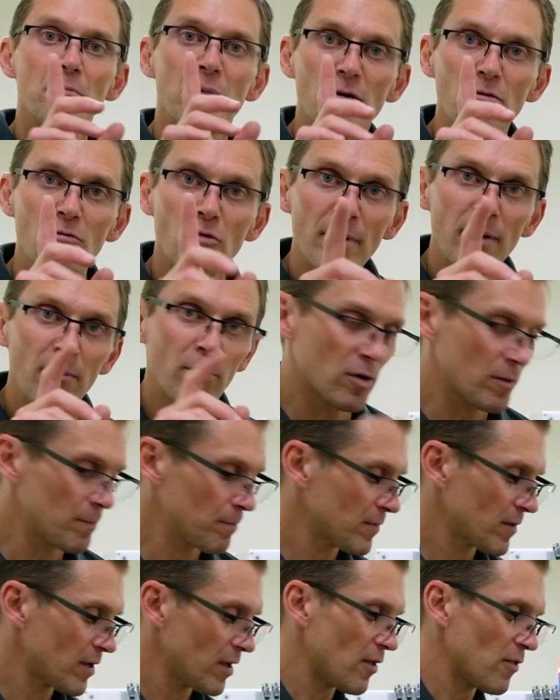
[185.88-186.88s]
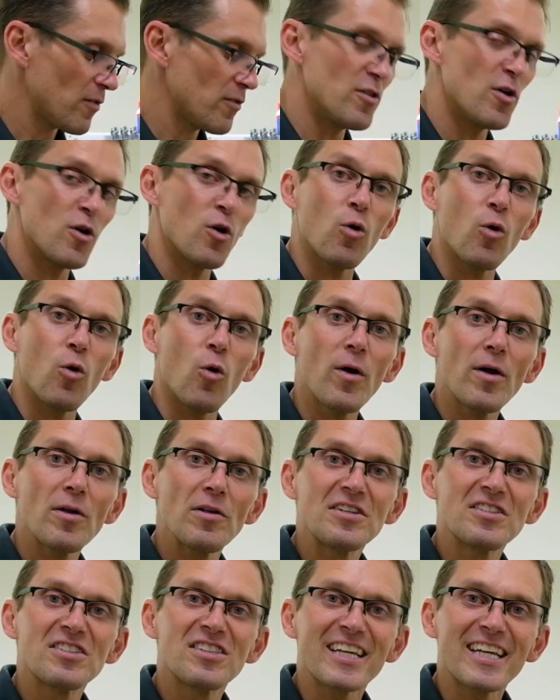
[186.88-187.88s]
But remember, the oil
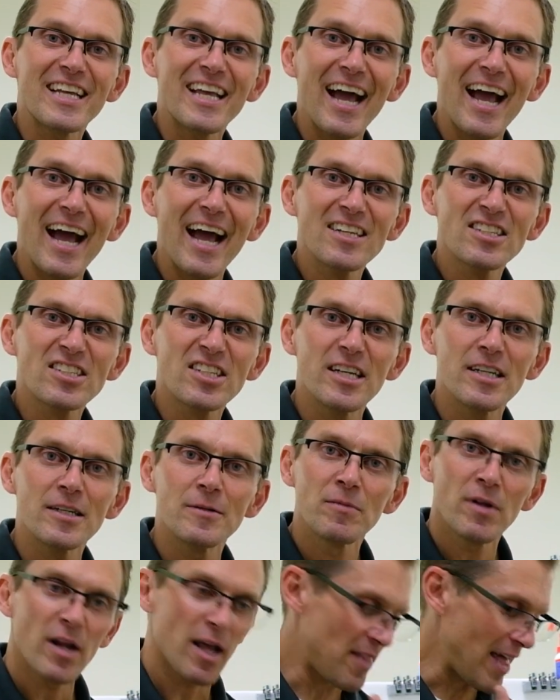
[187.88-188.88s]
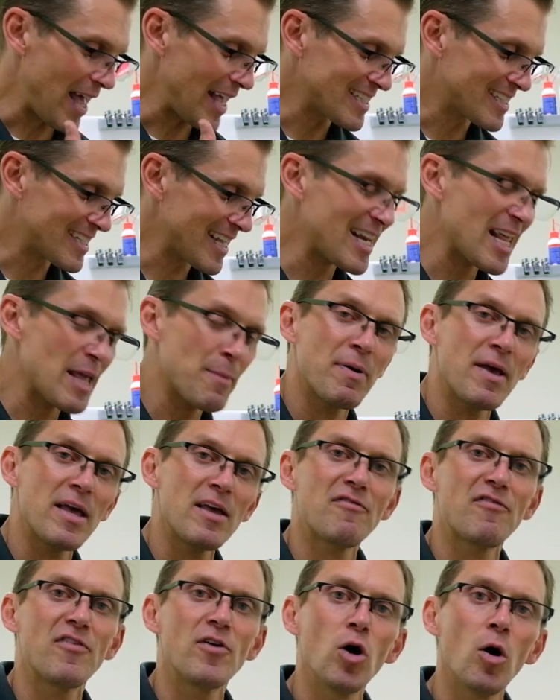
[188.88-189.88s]
is the gasket. And that
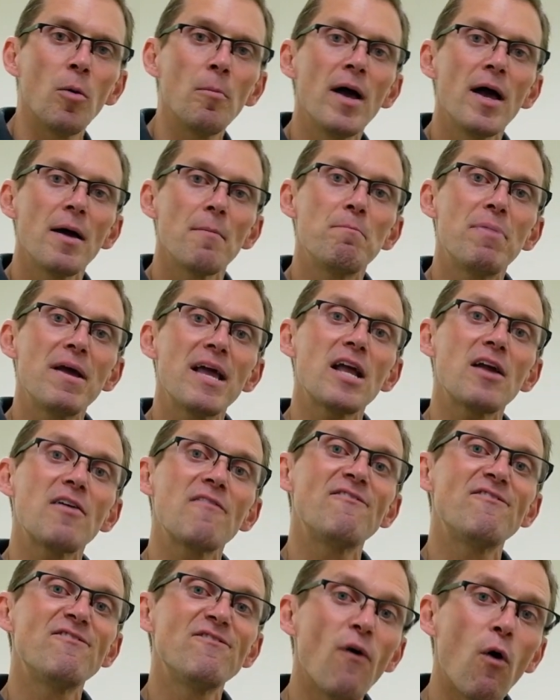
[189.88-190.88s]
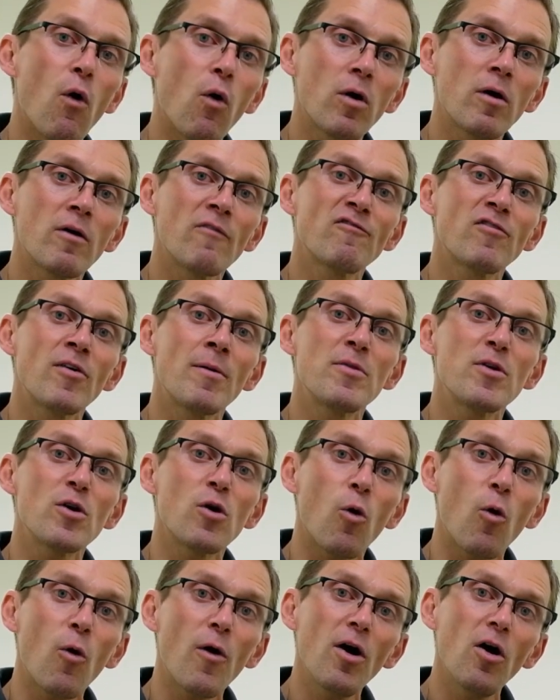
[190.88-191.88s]
ZDP film being formed from the
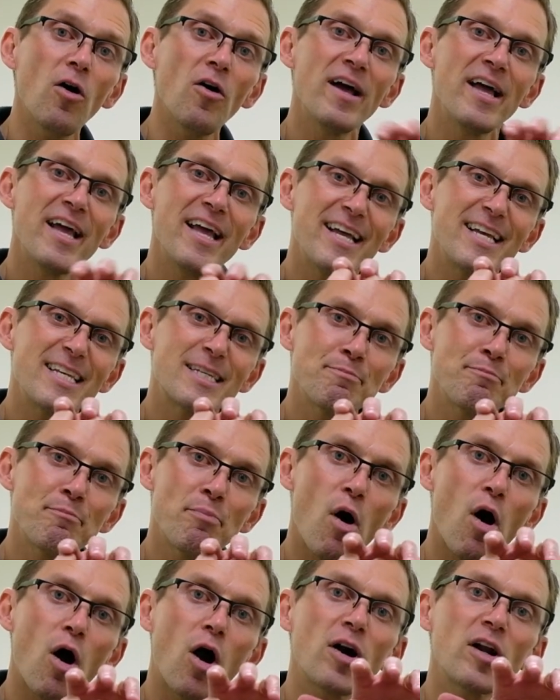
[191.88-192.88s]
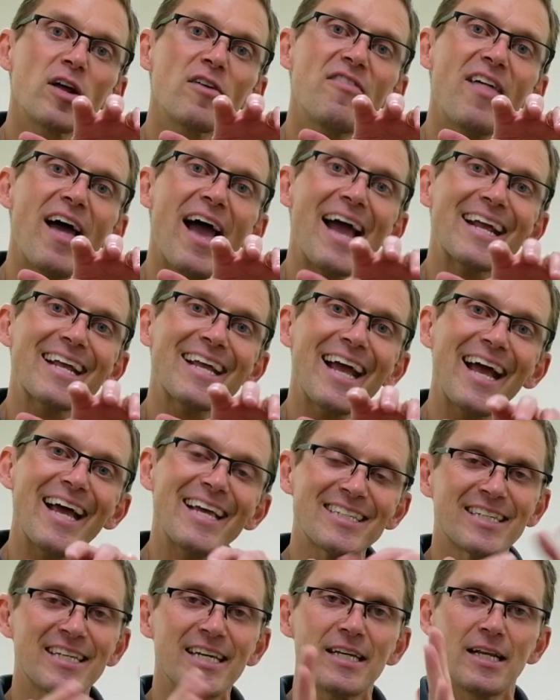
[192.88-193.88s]
oil is part of that
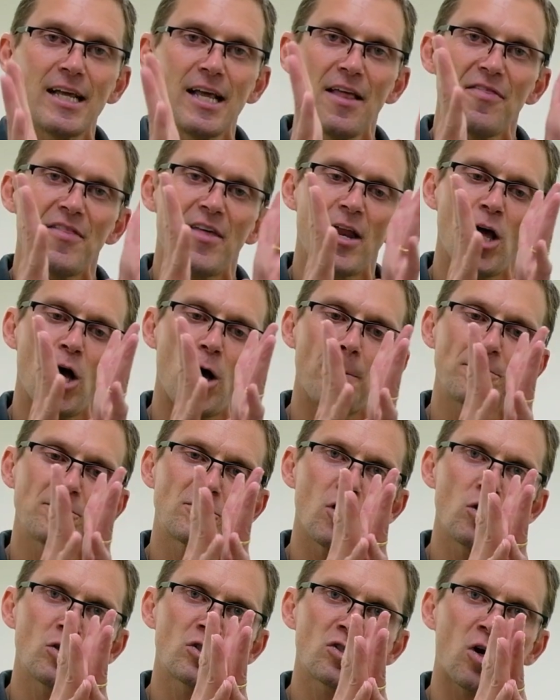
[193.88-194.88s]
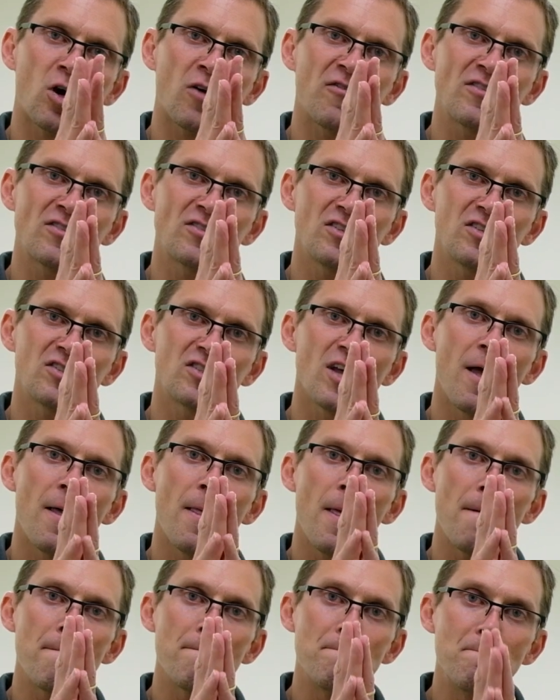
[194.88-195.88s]
gasket that helps those surfaces
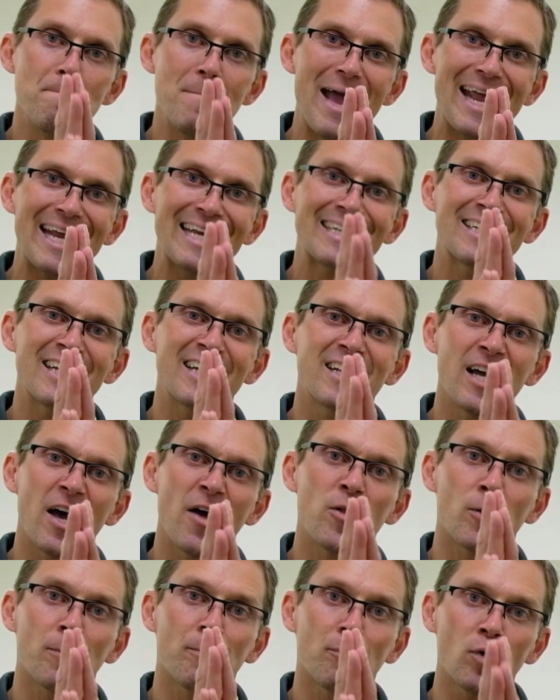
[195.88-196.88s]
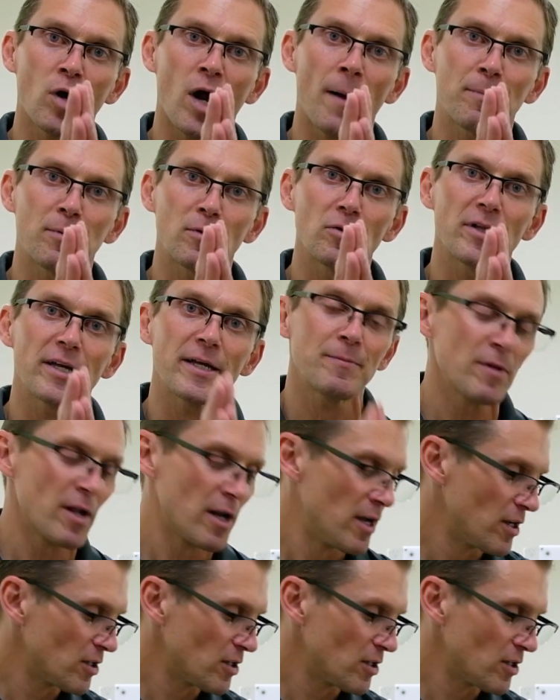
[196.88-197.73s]
mate together properly.